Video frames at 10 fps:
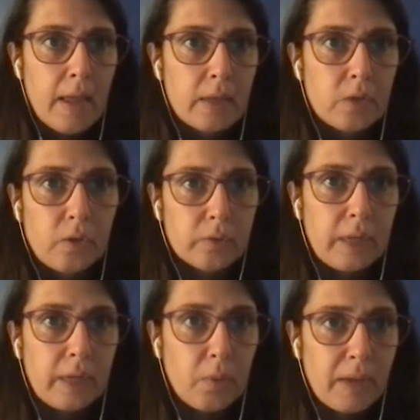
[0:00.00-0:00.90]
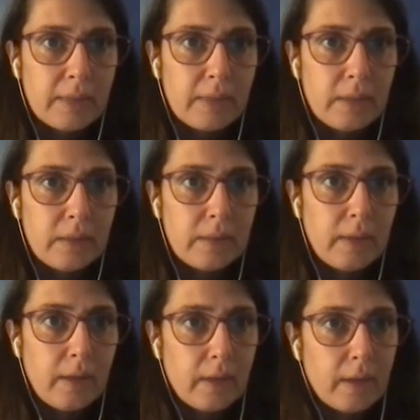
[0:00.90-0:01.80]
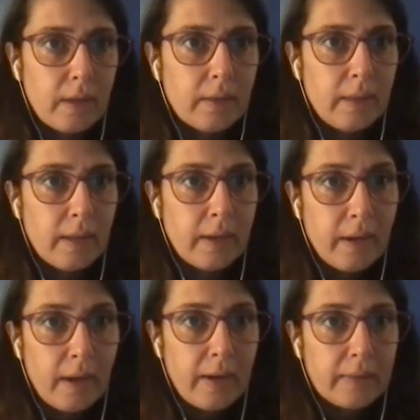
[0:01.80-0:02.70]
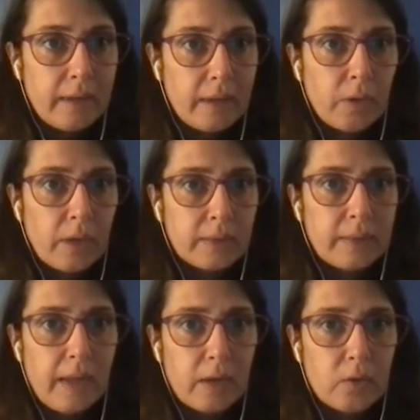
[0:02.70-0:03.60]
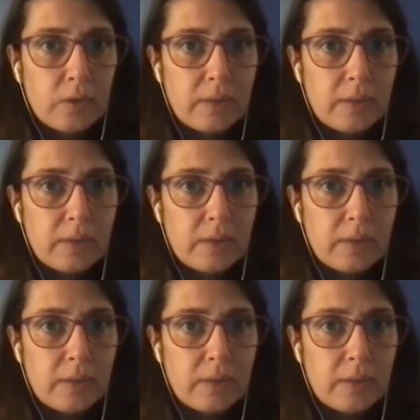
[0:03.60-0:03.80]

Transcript: So take-home messages, an early and accurate diagnosis